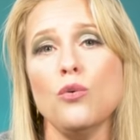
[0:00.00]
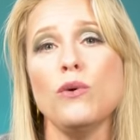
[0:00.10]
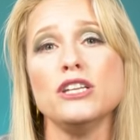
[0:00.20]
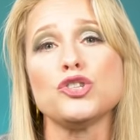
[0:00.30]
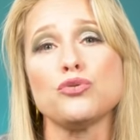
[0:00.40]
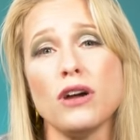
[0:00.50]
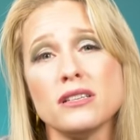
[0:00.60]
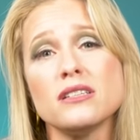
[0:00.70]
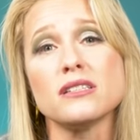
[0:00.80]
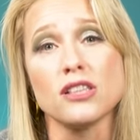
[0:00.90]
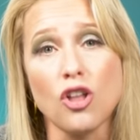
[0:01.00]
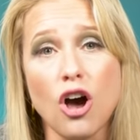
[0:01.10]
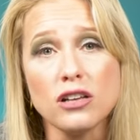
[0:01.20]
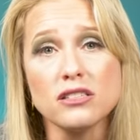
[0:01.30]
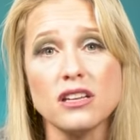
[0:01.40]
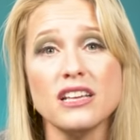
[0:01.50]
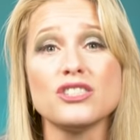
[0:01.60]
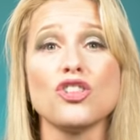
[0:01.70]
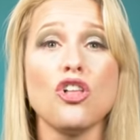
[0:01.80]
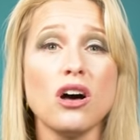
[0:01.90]
when trust is lost,
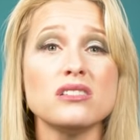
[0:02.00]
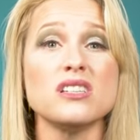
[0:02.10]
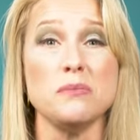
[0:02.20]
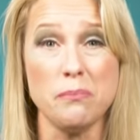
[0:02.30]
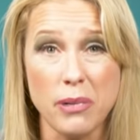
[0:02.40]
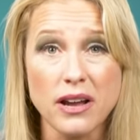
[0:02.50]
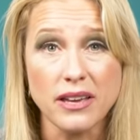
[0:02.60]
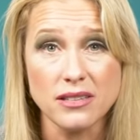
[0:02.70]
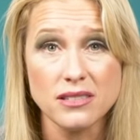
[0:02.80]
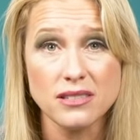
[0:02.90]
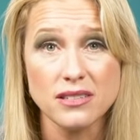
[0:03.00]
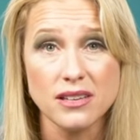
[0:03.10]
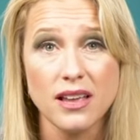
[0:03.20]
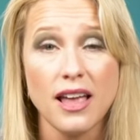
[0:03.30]
it's lost in buckets,